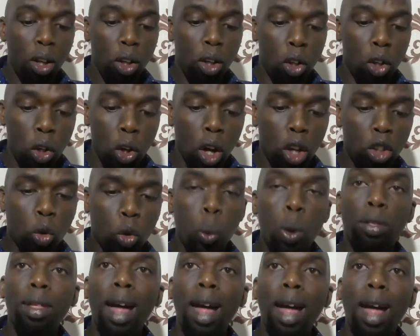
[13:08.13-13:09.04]
not
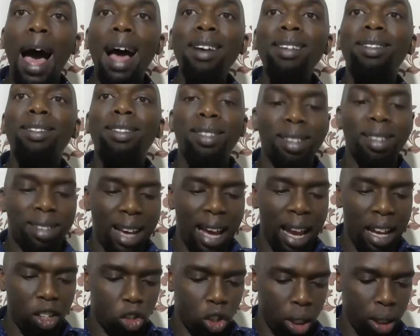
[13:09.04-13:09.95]
with
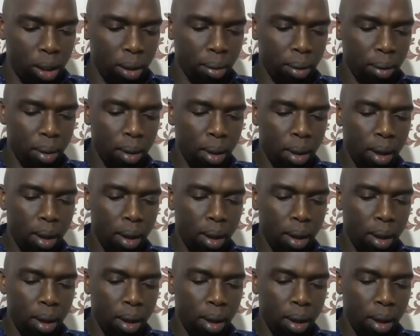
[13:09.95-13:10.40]
uncertainty.